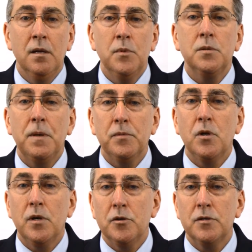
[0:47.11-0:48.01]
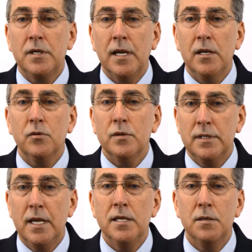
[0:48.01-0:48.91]
Most people don't understand or
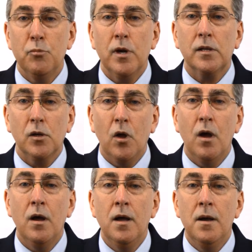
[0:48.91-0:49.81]
intend to break the law,